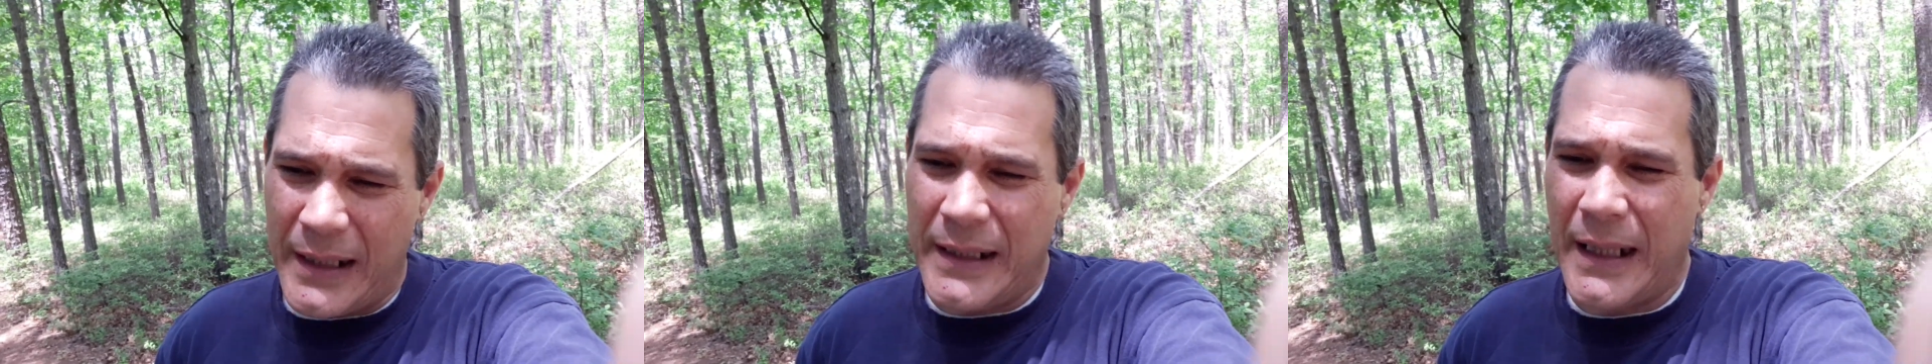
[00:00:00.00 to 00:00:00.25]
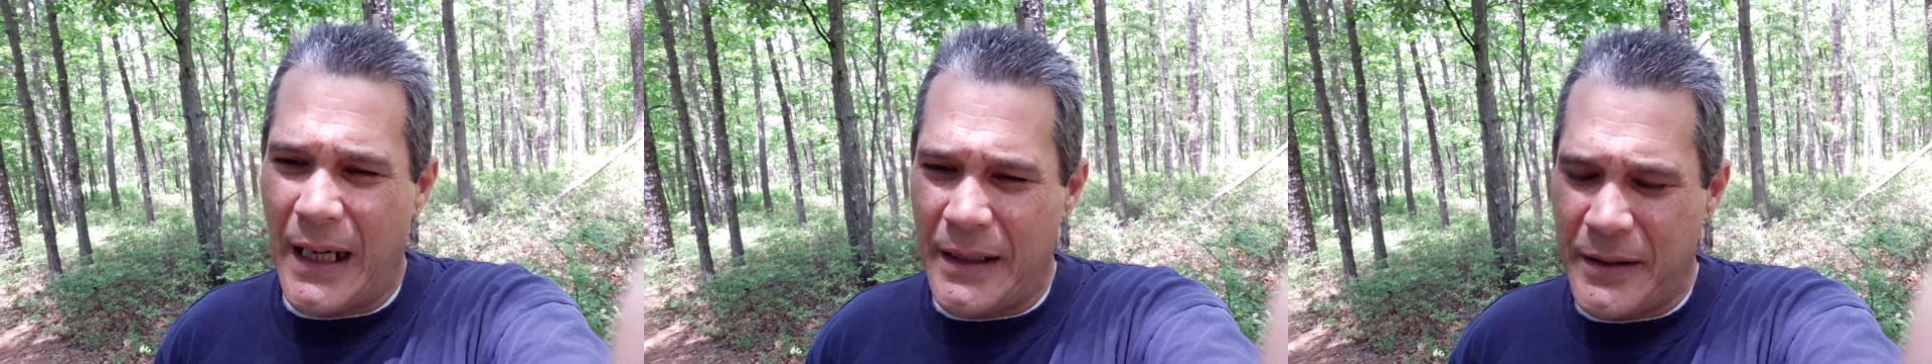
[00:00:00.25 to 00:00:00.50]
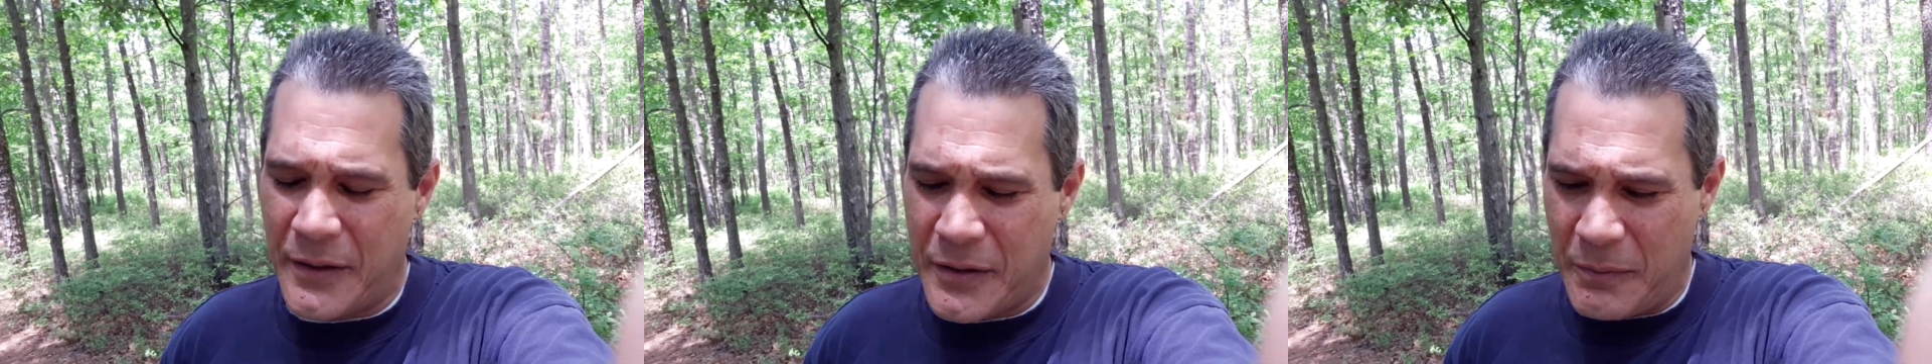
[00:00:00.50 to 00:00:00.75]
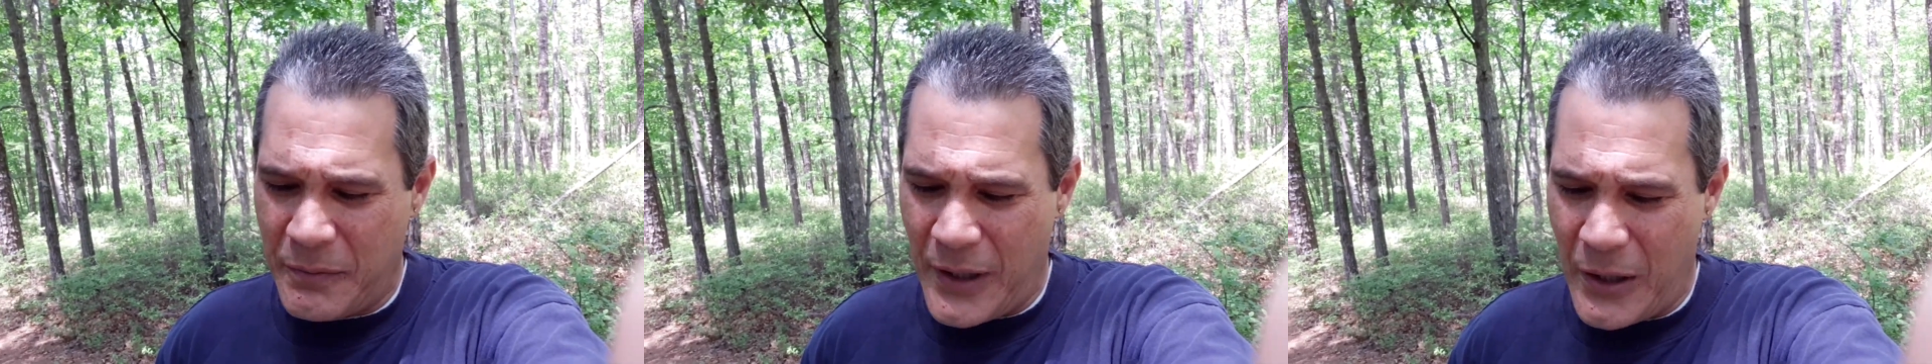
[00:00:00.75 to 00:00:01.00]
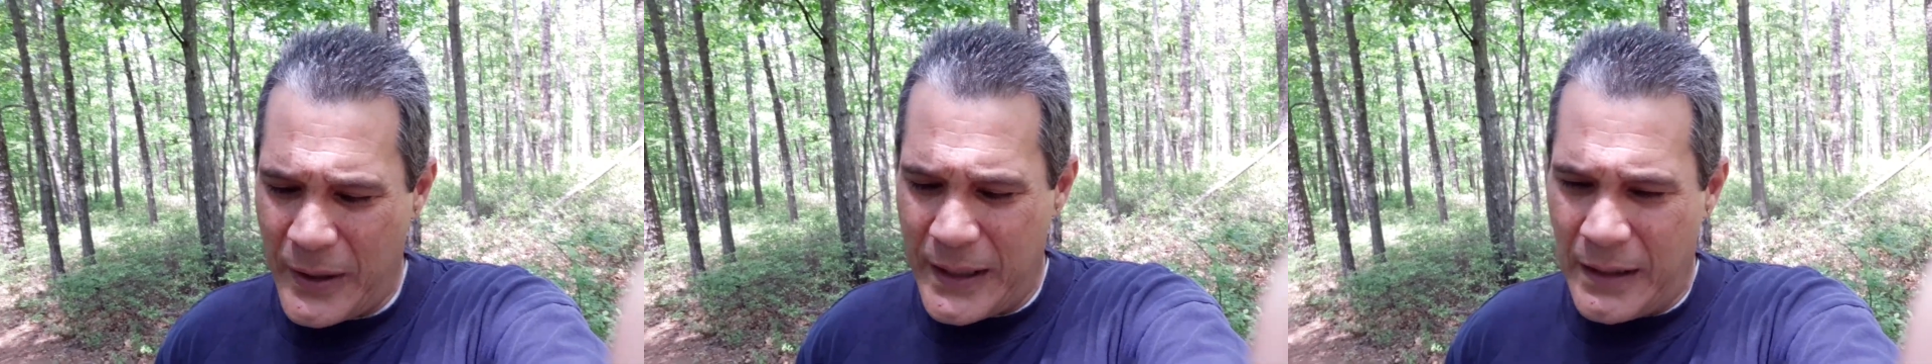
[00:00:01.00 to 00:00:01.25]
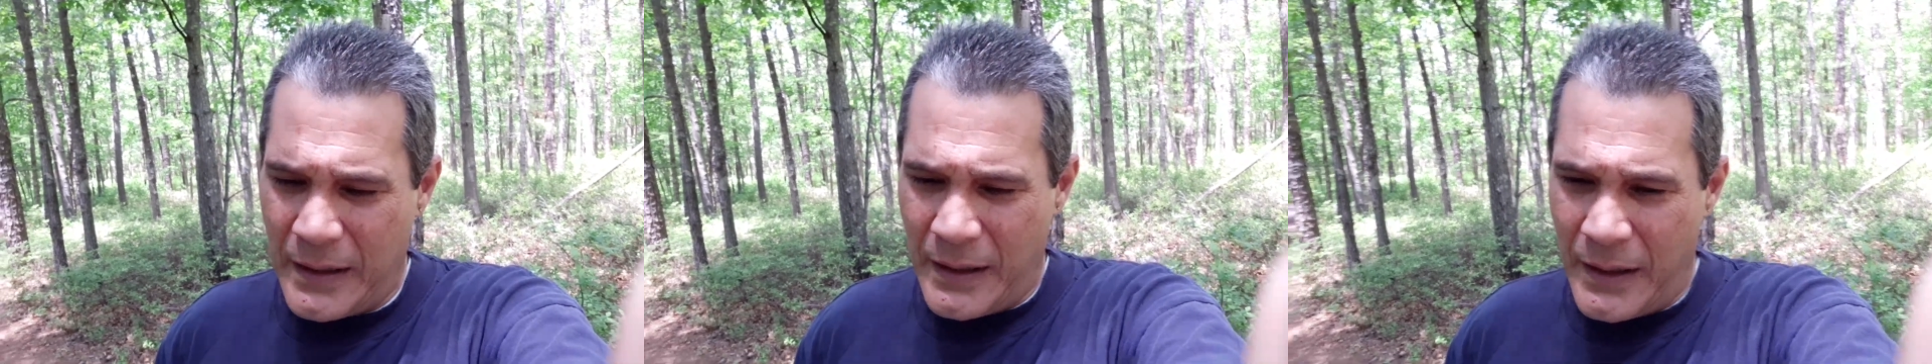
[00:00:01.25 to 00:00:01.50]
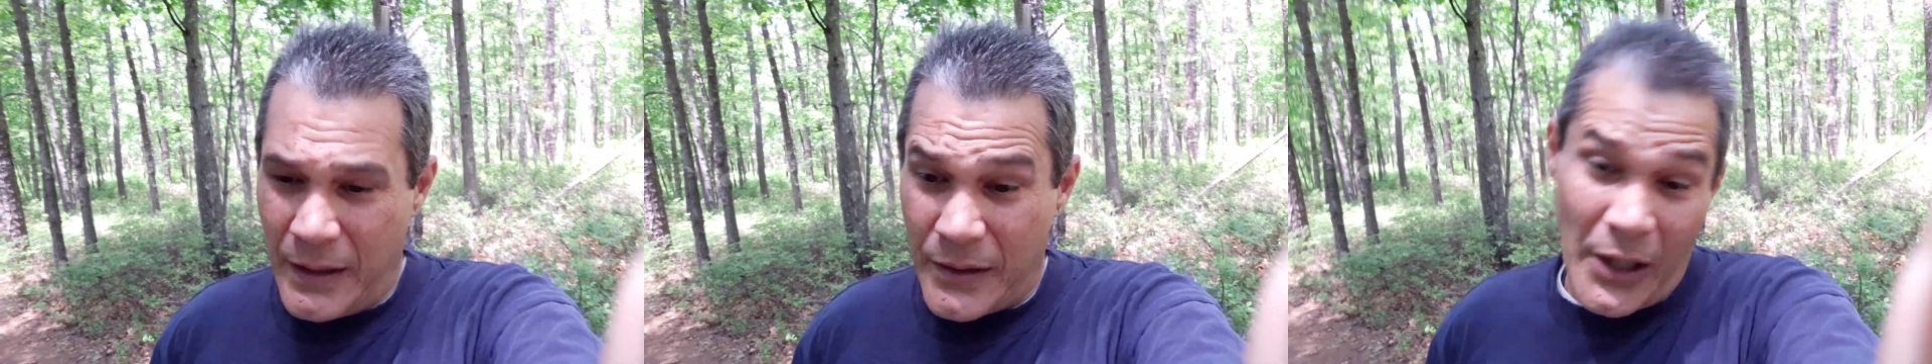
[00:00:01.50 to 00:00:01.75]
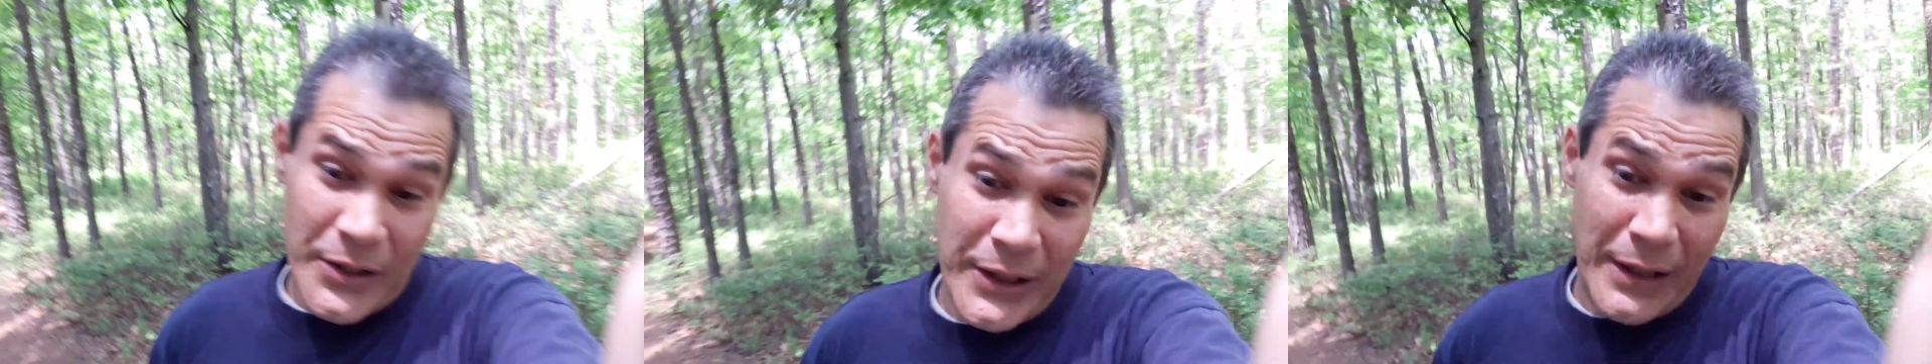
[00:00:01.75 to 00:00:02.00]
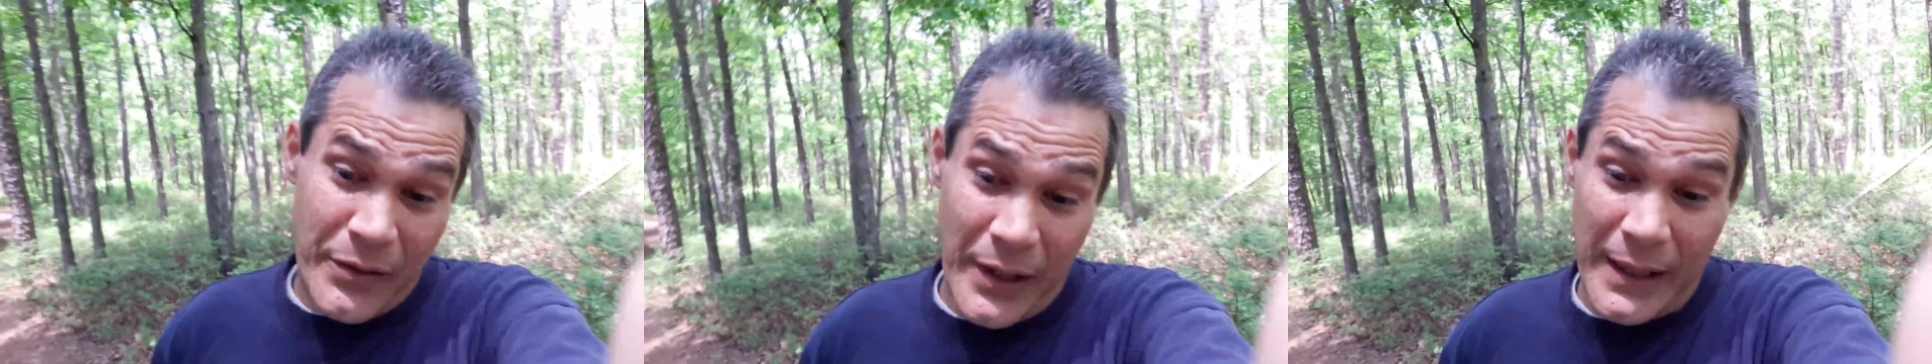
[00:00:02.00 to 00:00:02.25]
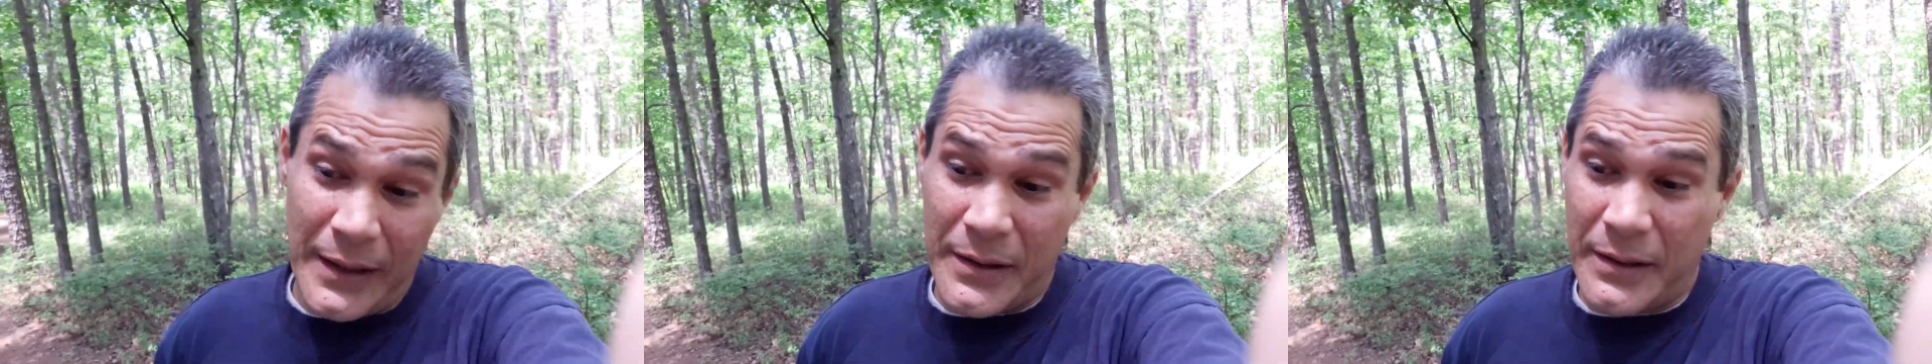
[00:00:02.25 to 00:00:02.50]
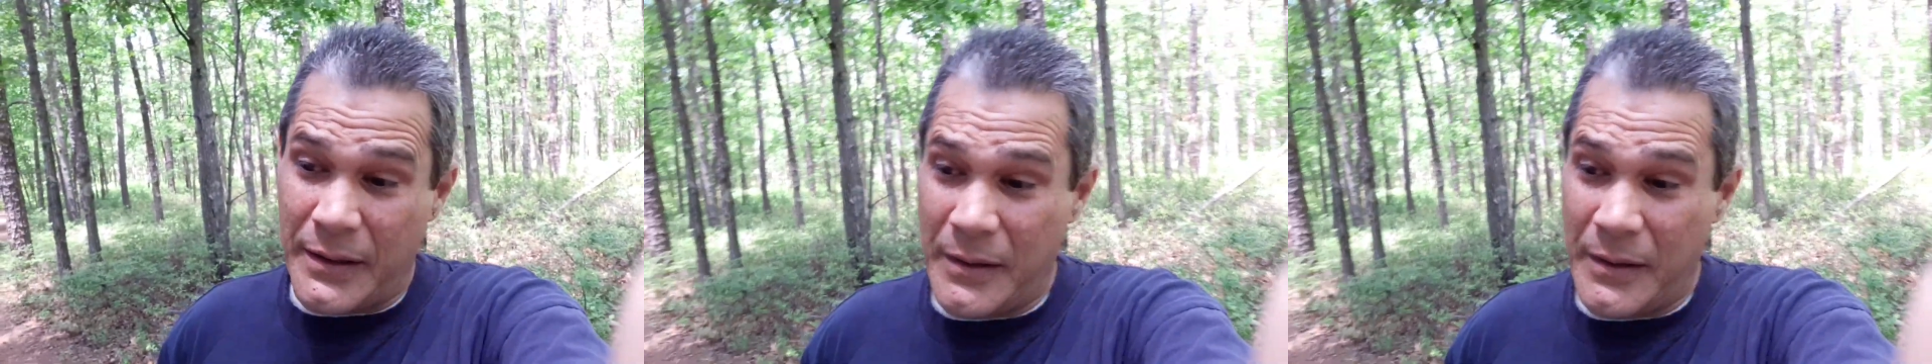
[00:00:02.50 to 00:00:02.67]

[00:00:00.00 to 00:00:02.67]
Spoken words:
He got into some very touching things